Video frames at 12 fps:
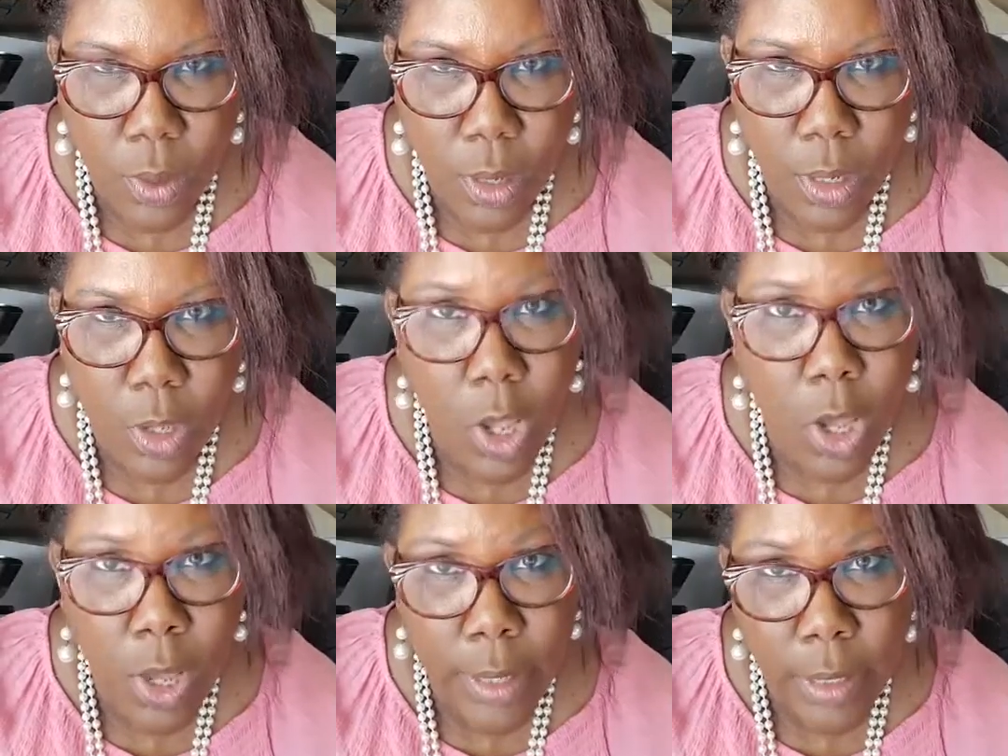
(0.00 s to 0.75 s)

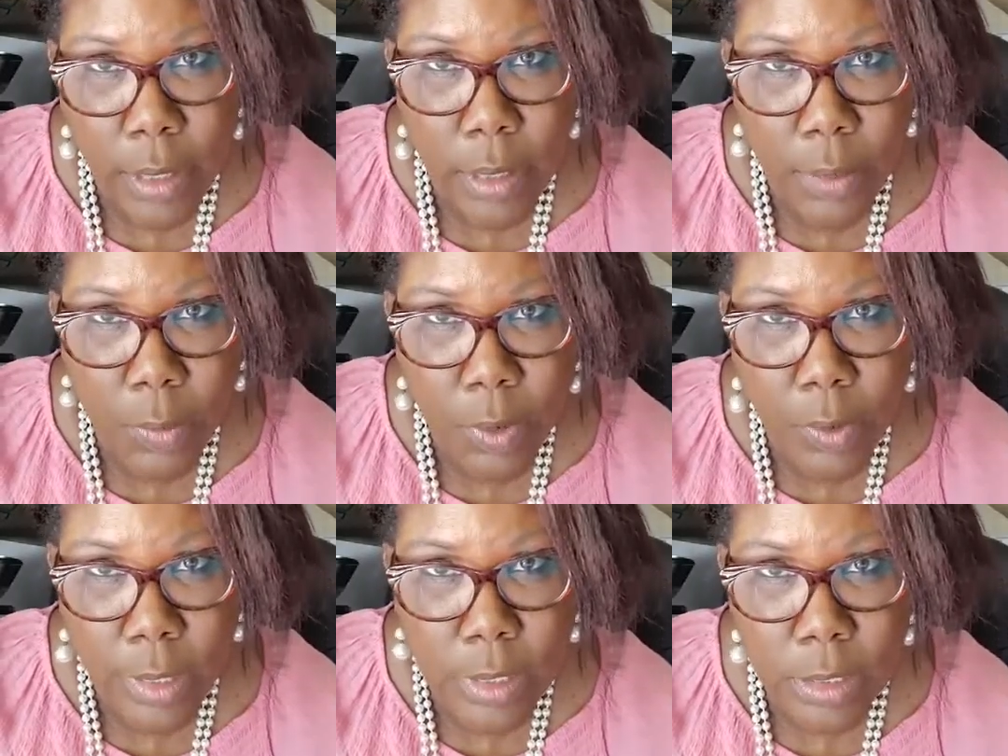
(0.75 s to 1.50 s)
law in the
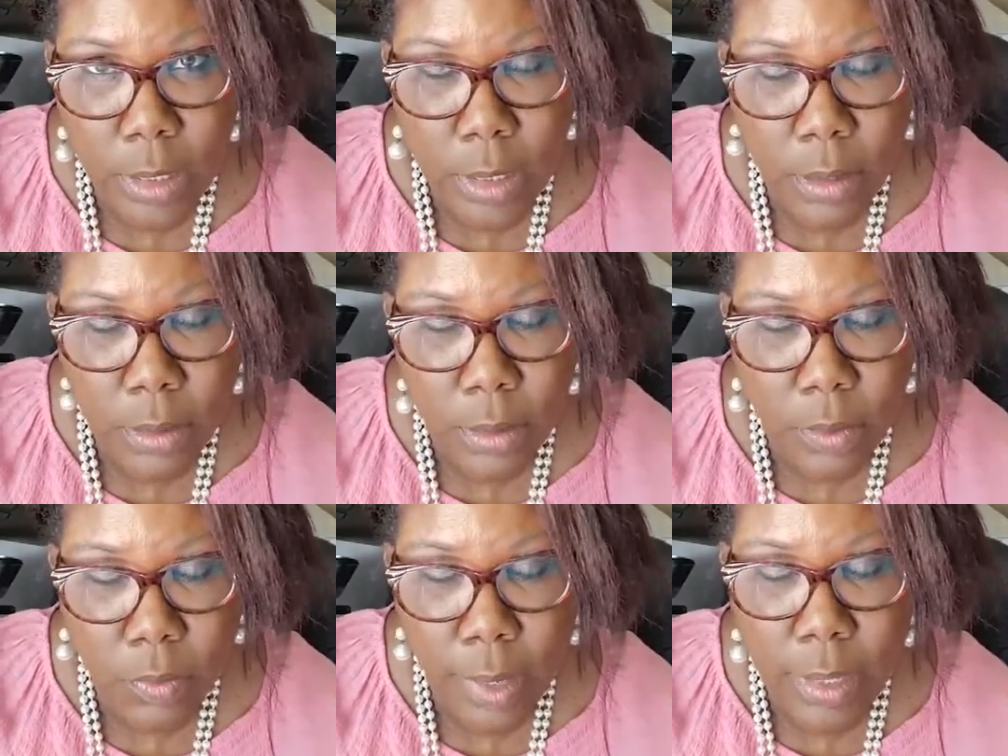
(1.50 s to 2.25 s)

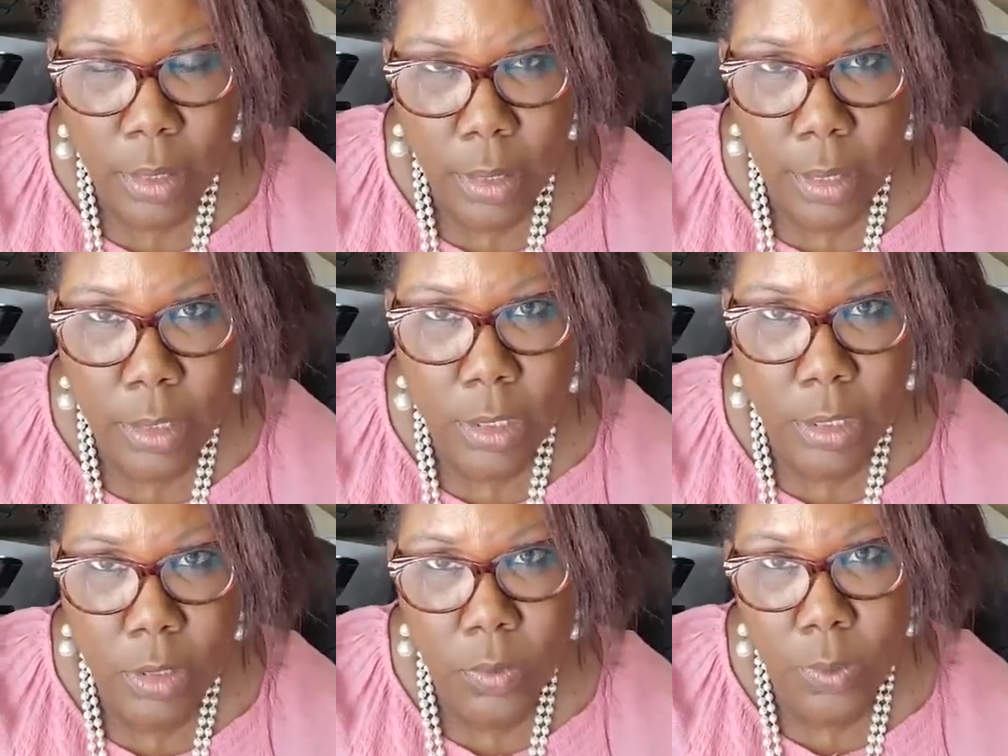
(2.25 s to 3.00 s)
immigration
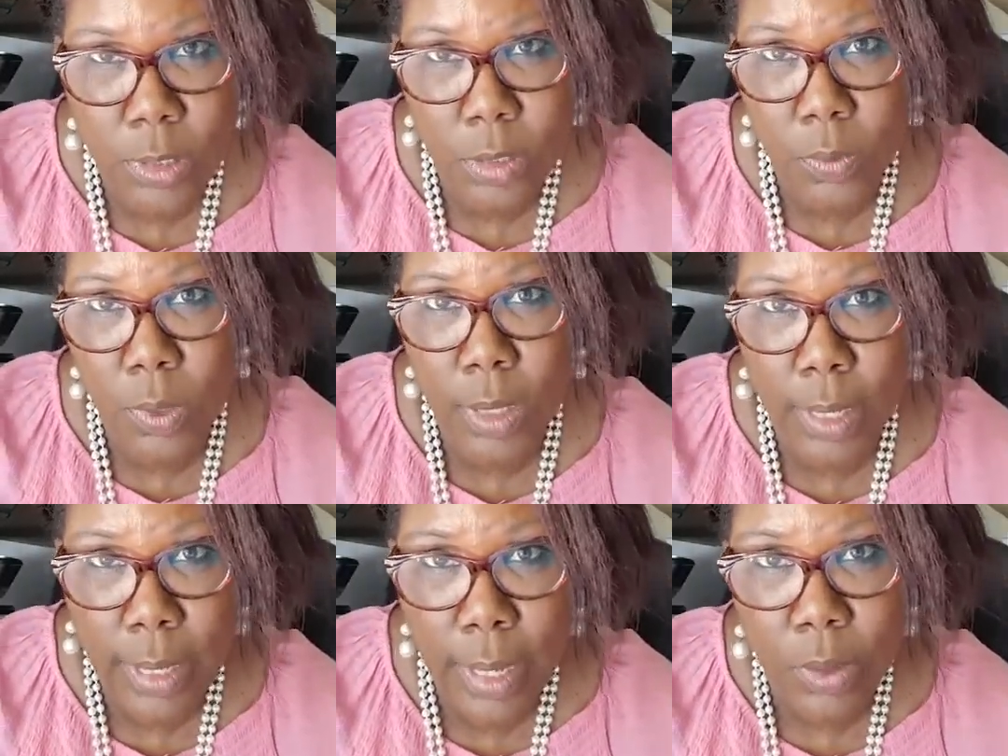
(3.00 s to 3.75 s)
regulations, which will
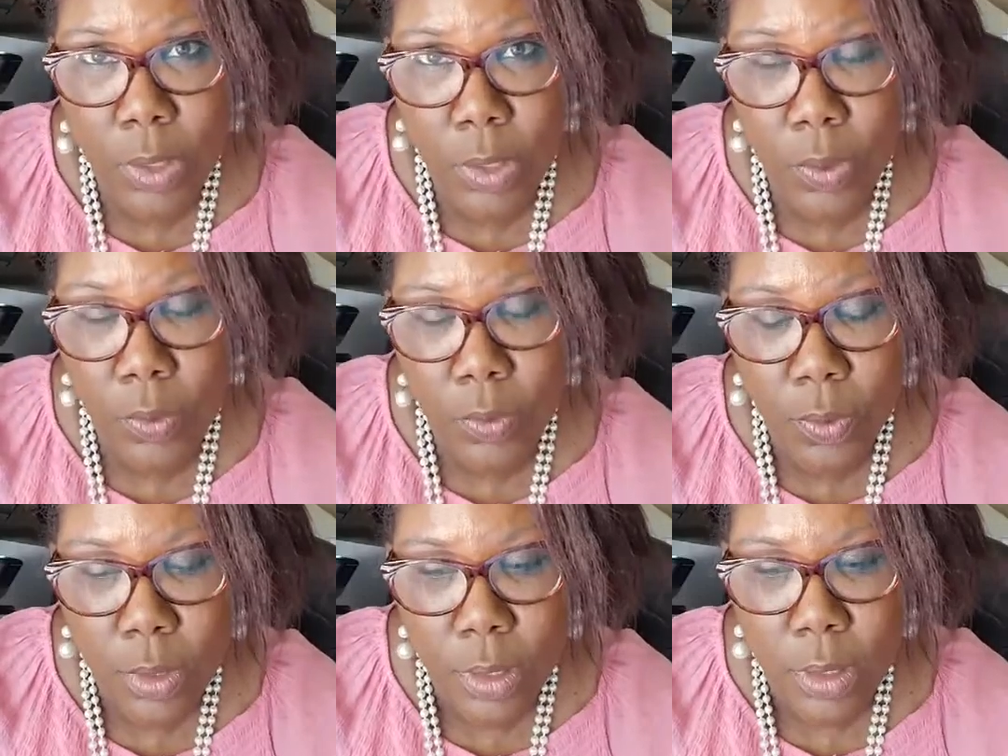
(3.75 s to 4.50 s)
allow
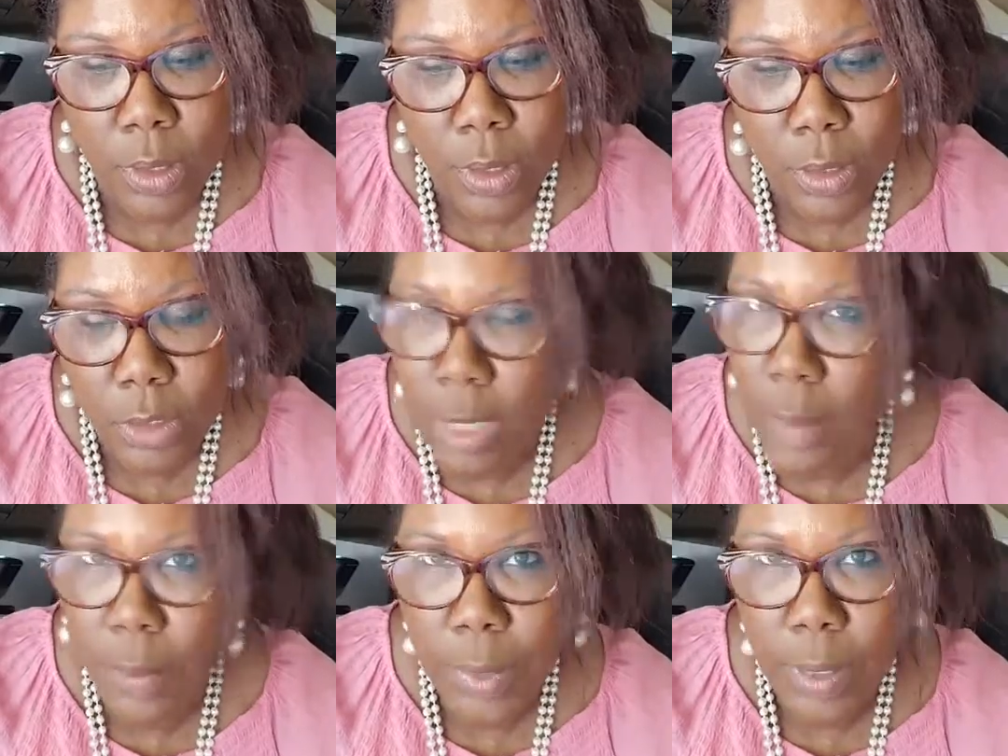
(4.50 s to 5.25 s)

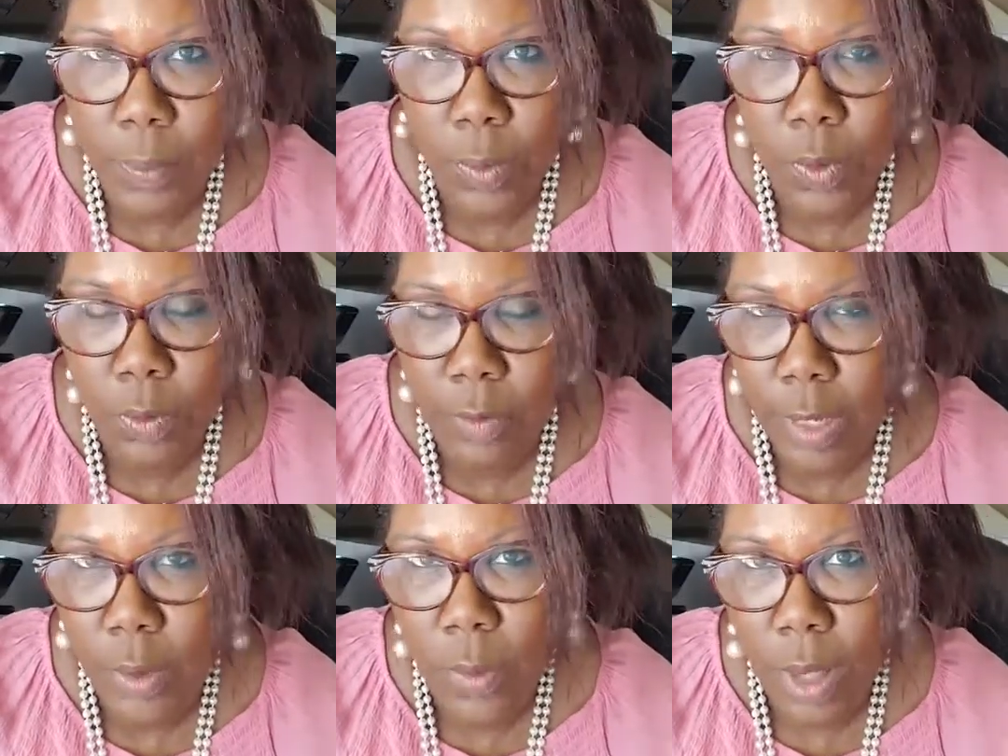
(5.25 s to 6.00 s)
some people, if
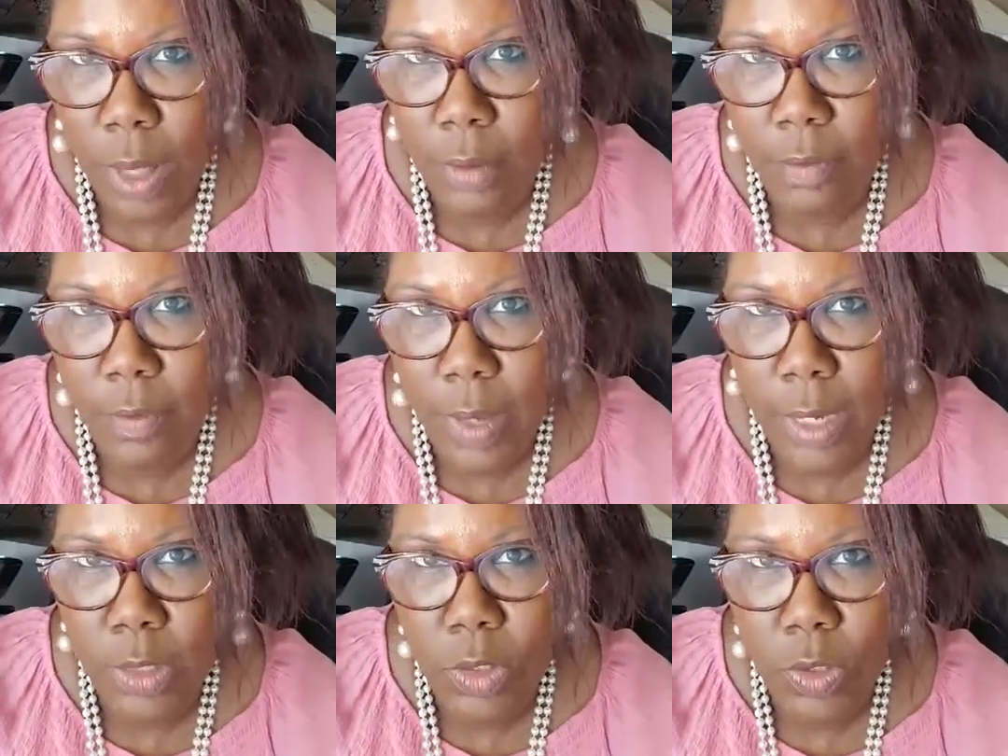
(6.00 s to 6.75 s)
they
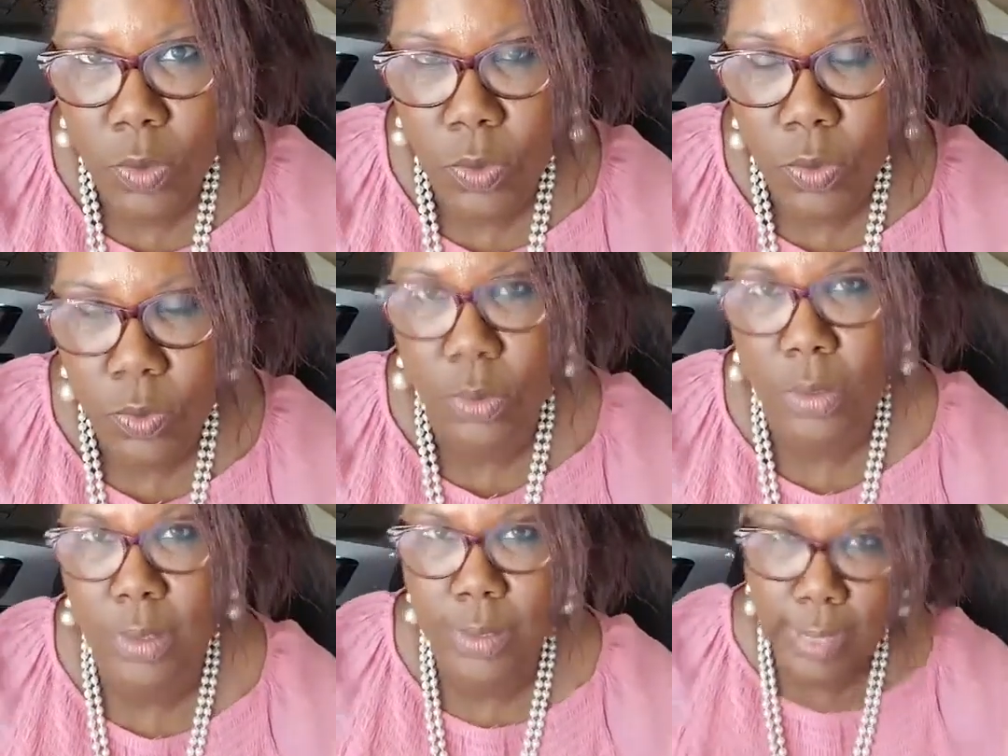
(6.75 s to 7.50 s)
qualify, to
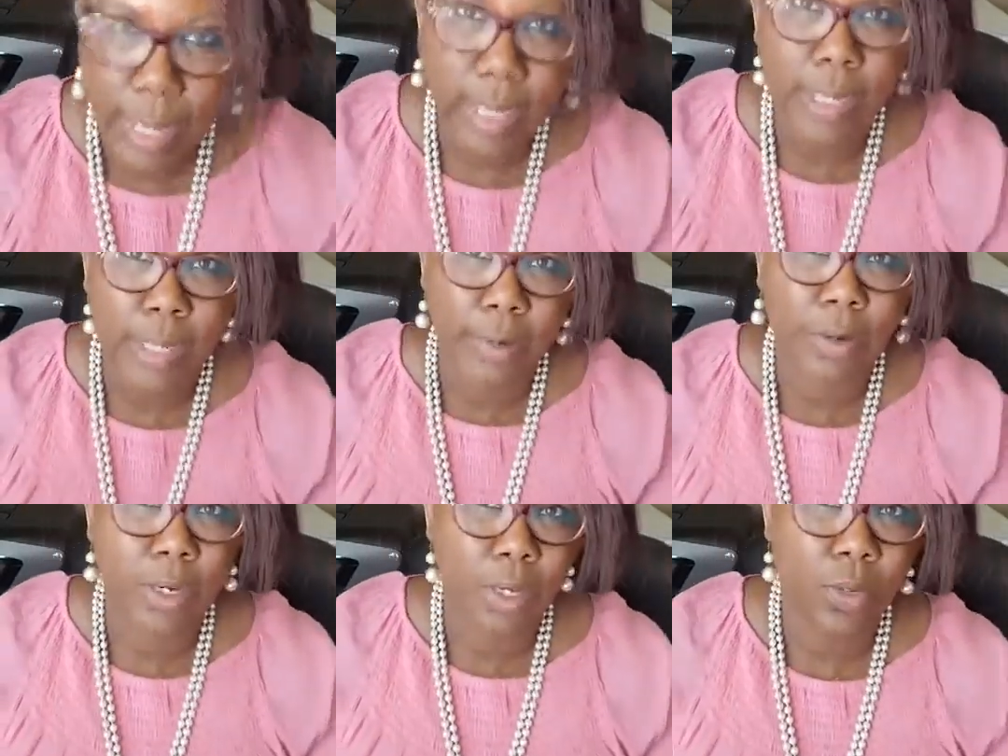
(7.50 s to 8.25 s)
stay here
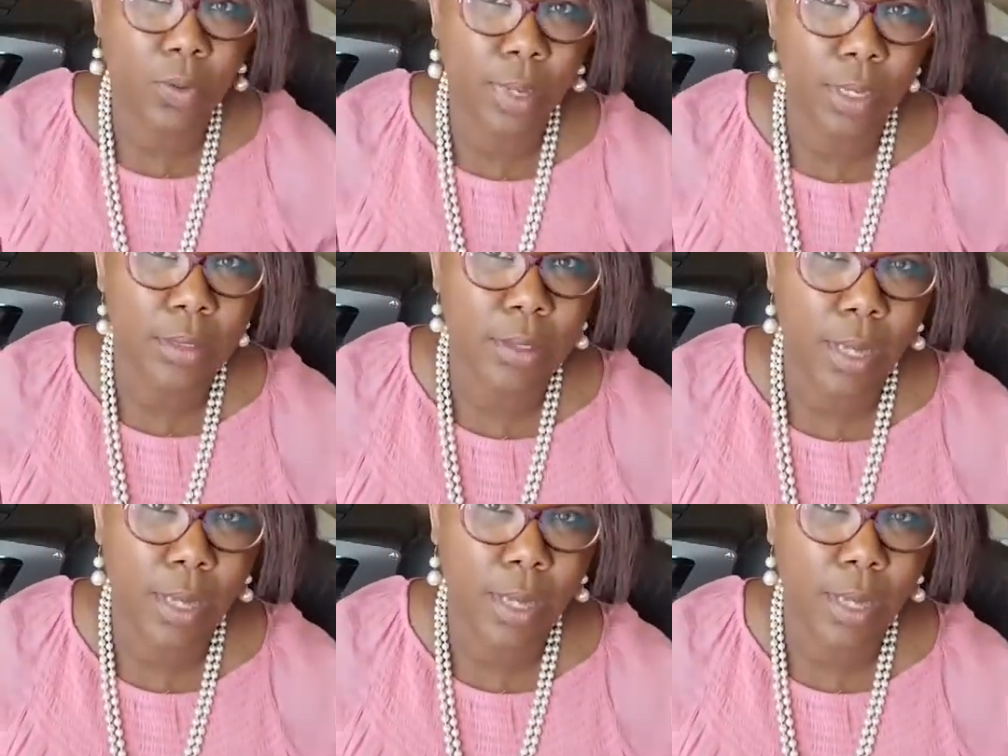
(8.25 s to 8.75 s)
in the U.S.